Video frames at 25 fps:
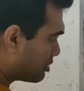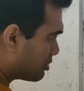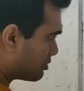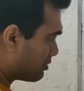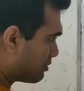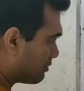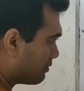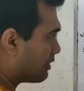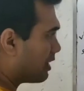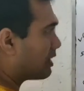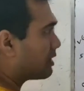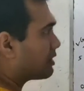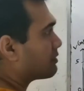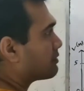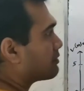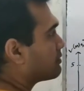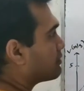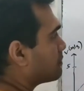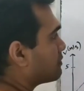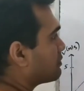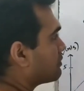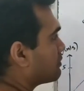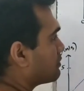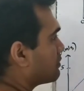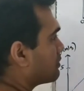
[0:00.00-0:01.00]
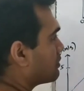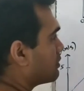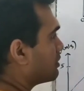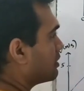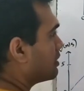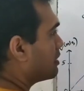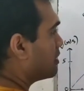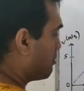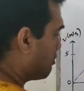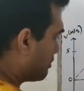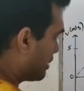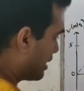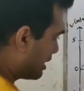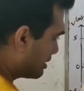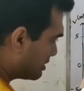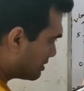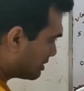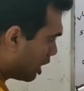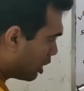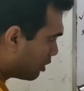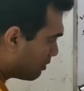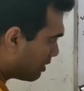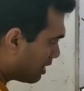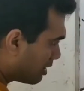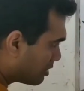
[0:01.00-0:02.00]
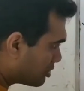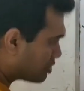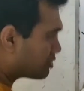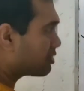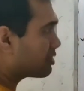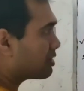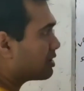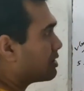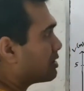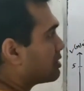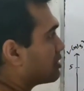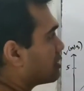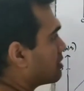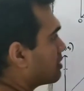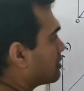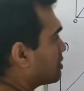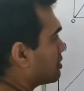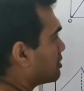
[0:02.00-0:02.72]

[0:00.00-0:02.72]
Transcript: 5. Base is how much? 3.